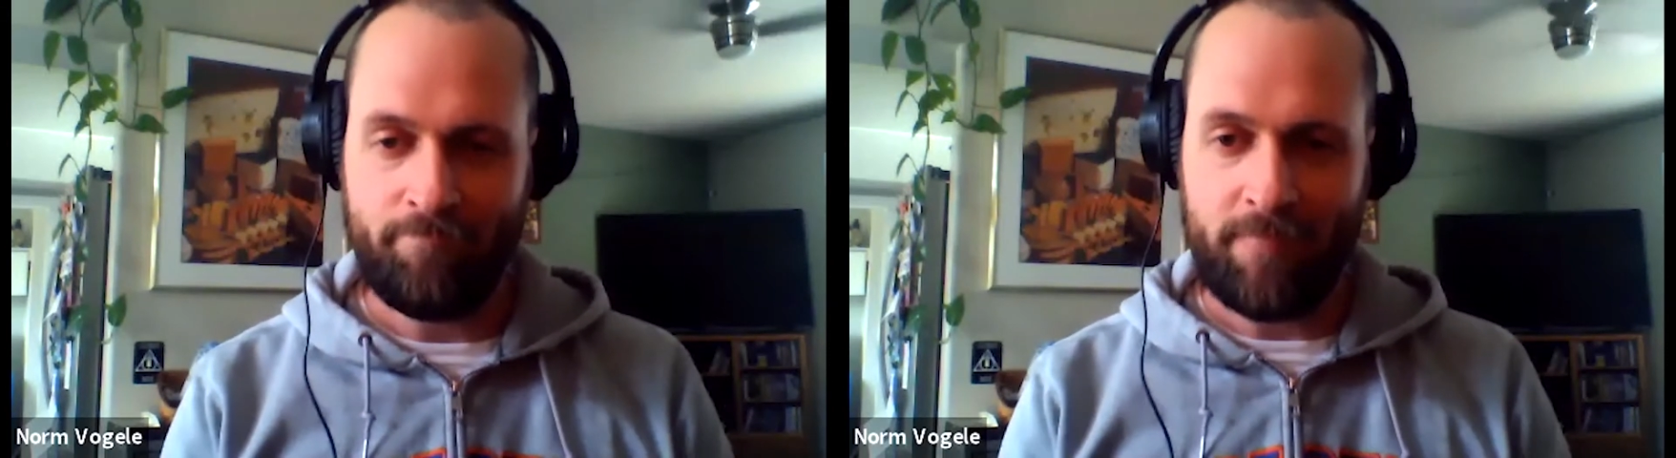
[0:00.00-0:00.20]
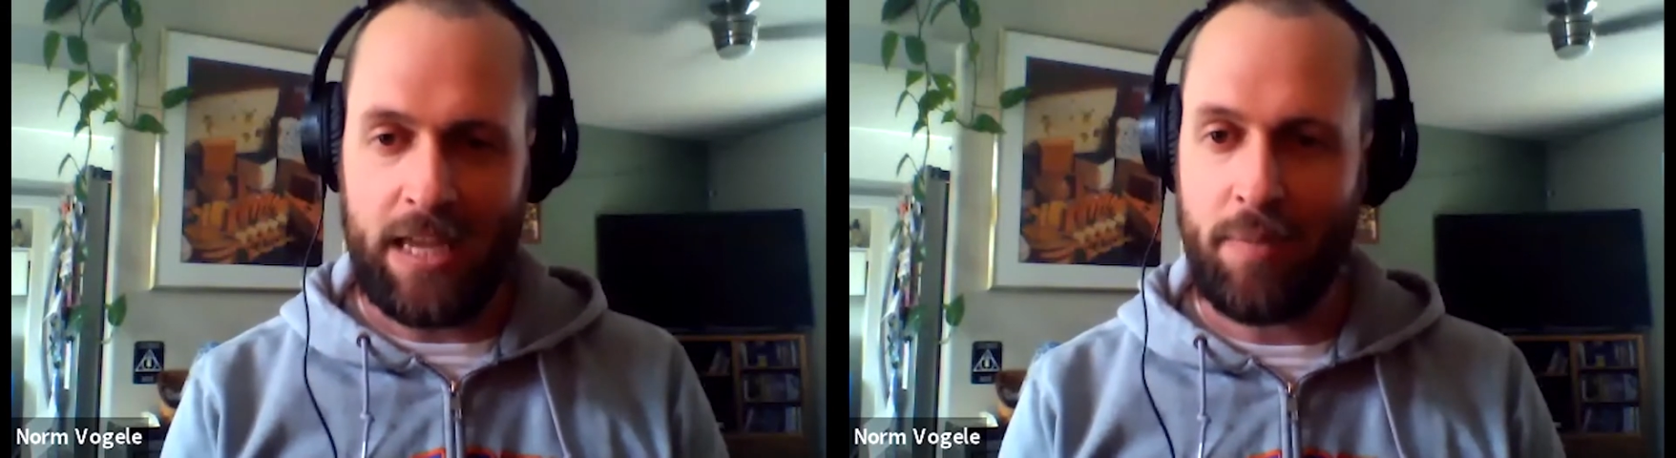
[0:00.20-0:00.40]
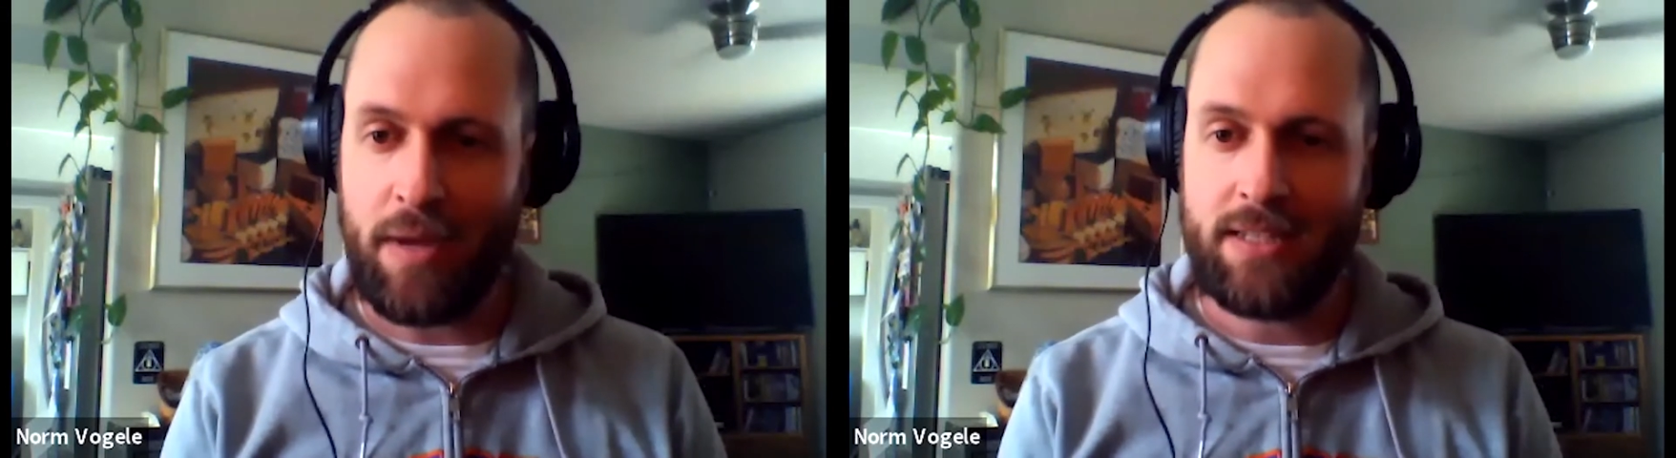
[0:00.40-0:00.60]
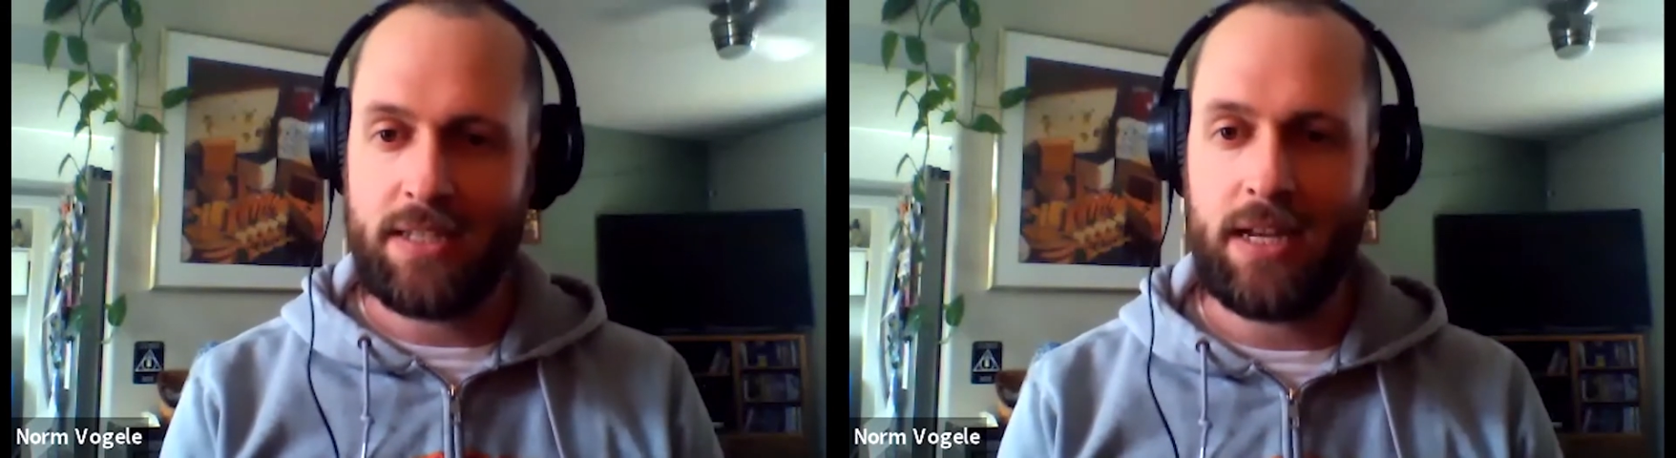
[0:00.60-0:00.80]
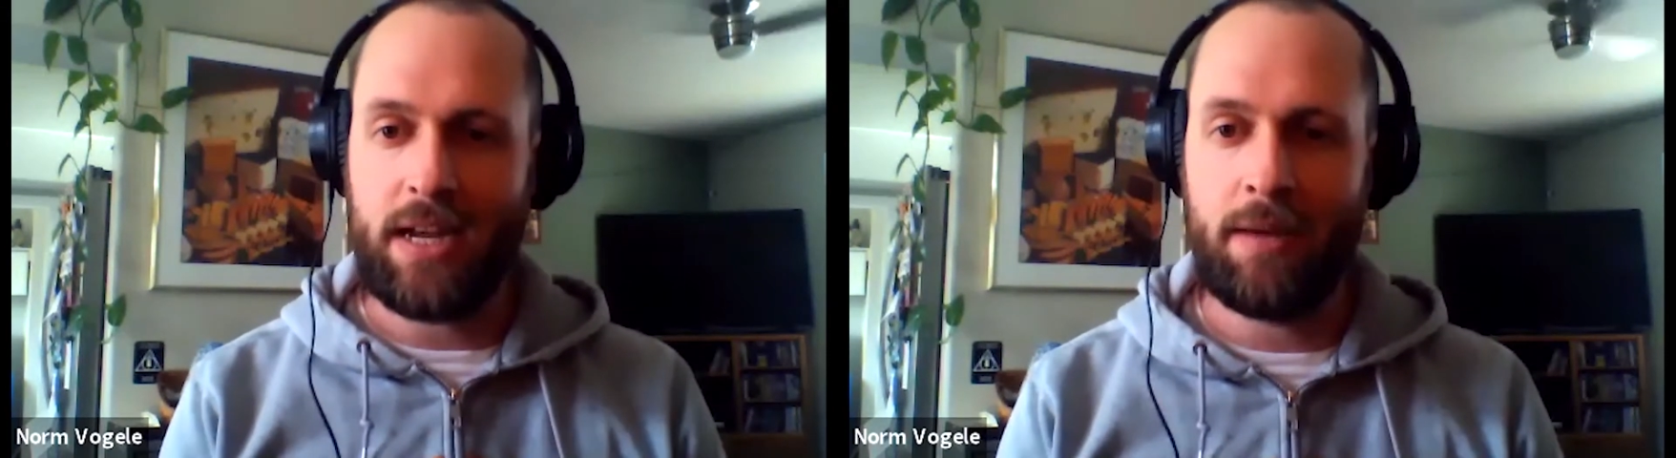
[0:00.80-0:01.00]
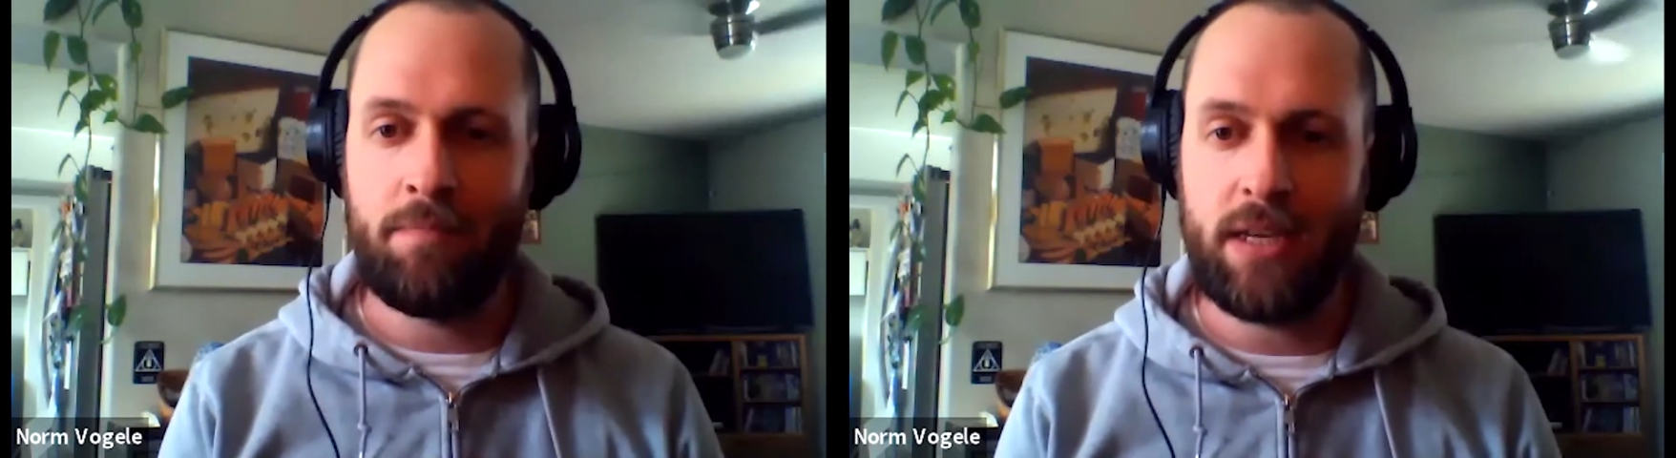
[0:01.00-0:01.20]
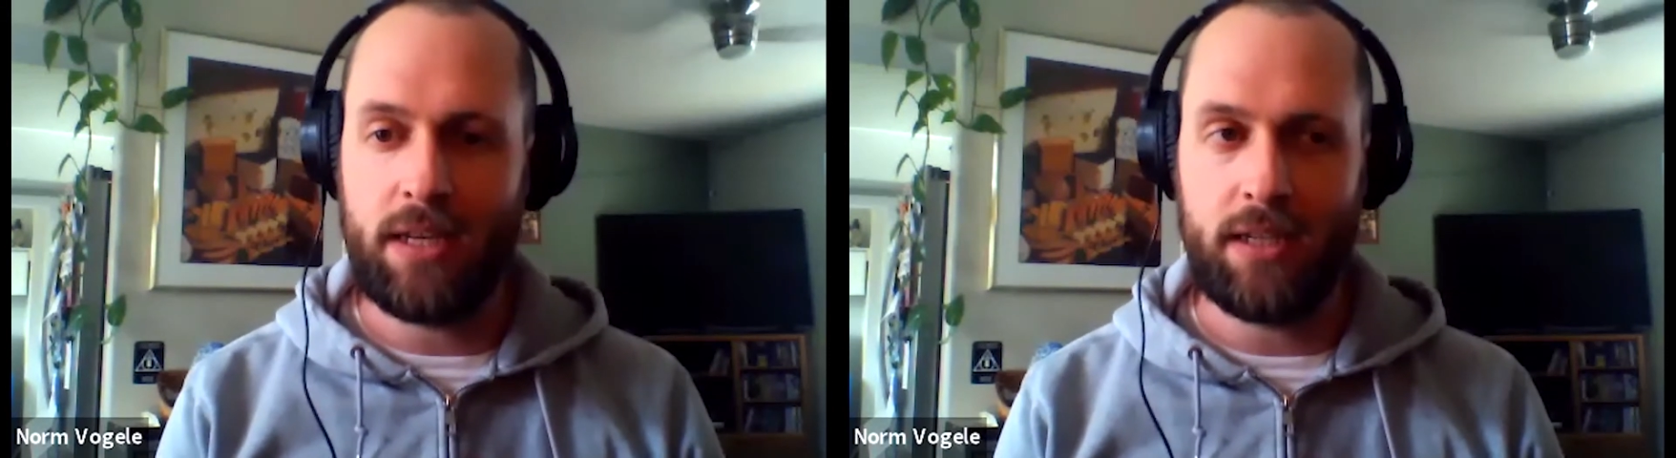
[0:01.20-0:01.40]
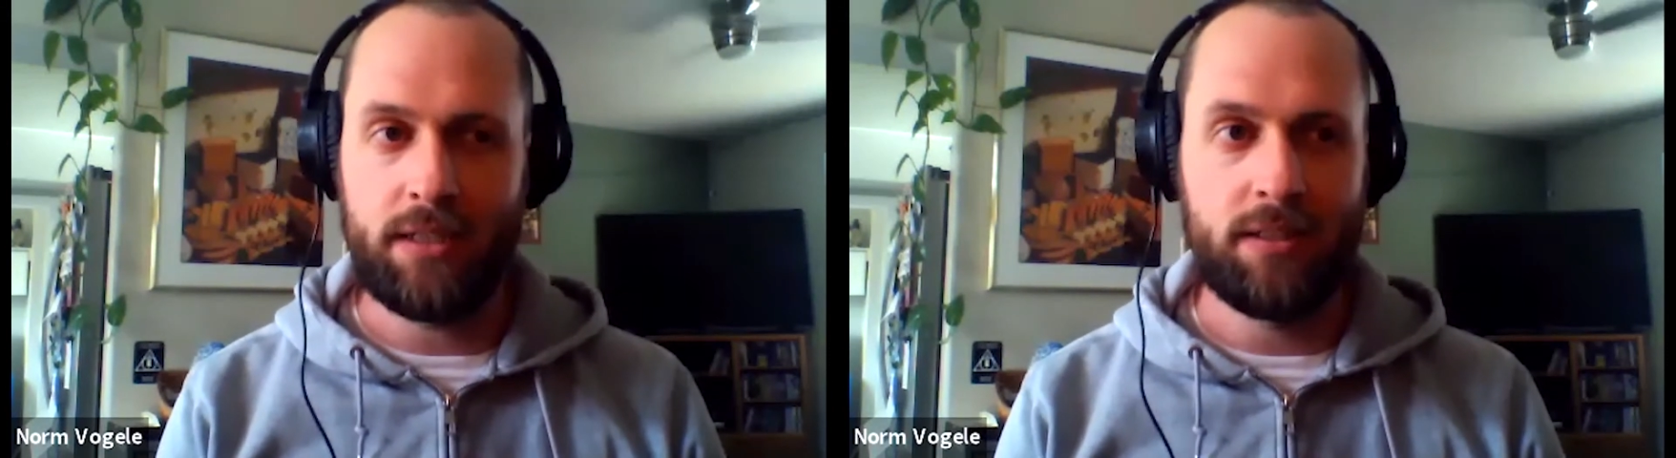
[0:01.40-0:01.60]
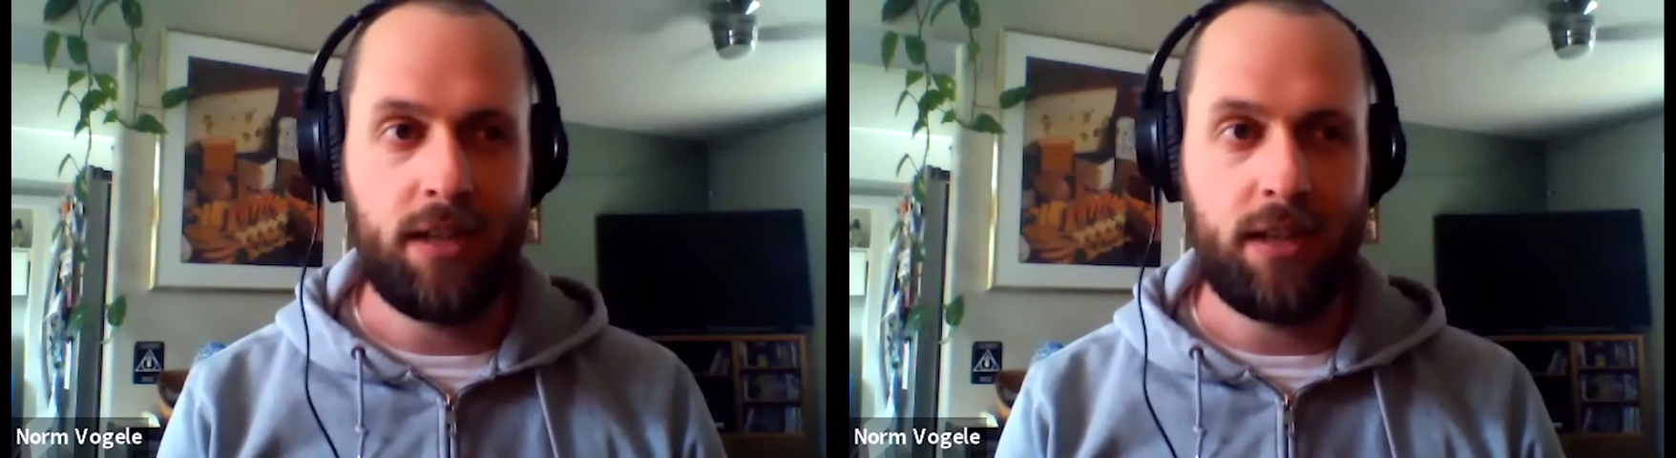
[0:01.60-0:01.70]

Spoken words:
Like Ben said, I'm the